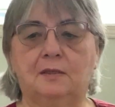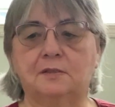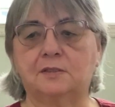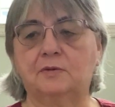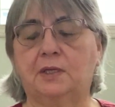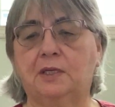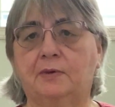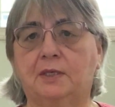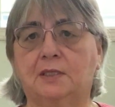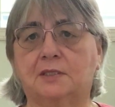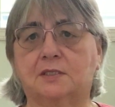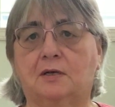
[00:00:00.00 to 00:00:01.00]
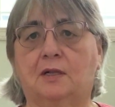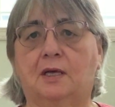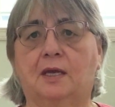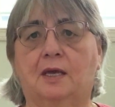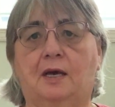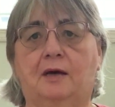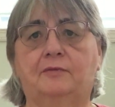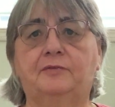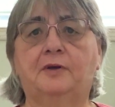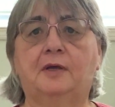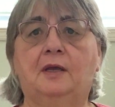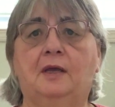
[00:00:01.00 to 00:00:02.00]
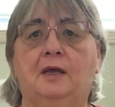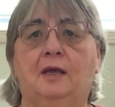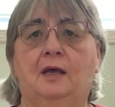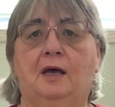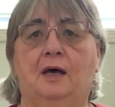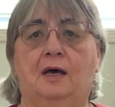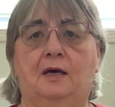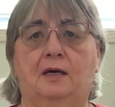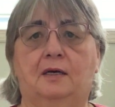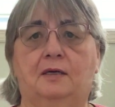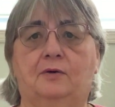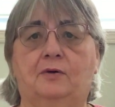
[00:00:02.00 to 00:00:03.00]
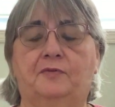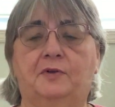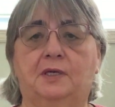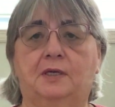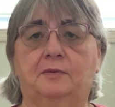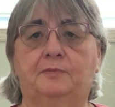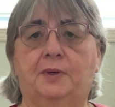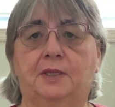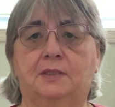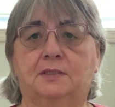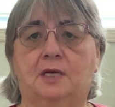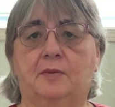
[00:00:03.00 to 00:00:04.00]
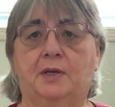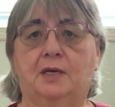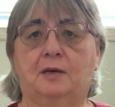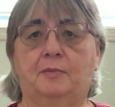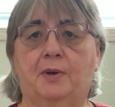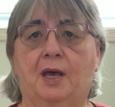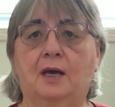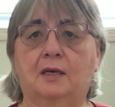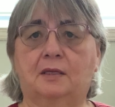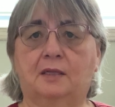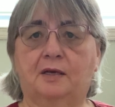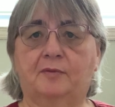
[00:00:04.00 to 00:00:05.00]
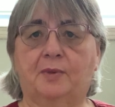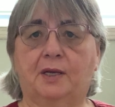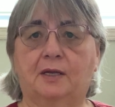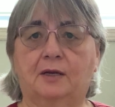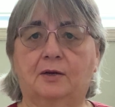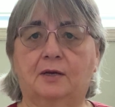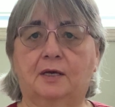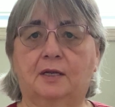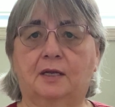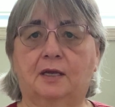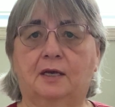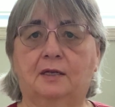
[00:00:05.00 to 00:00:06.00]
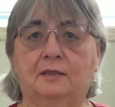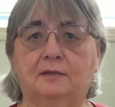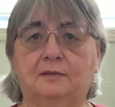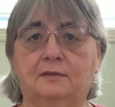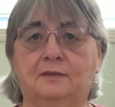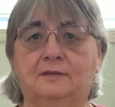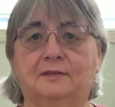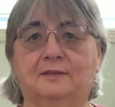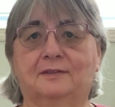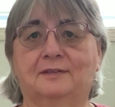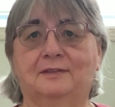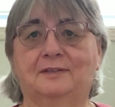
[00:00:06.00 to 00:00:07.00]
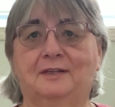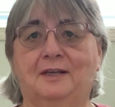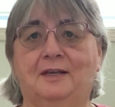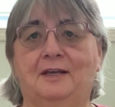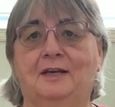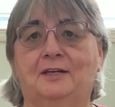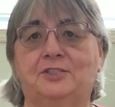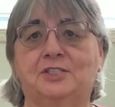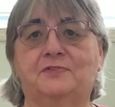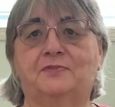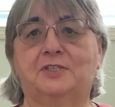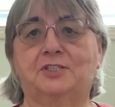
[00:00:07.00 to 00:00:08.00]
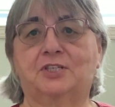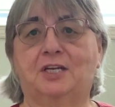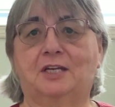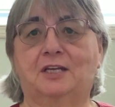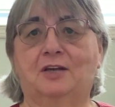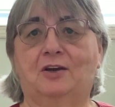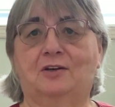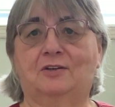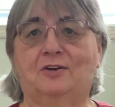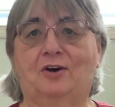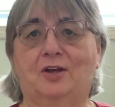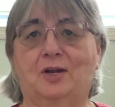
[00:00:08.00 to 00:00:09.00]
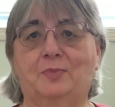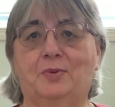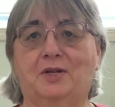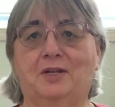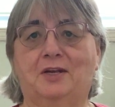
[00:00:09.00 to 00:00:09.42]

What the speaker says: So anyway, that's all I have. Hopefully by the time I come back, I'll have my hair cut again. Just finished getting caught up in a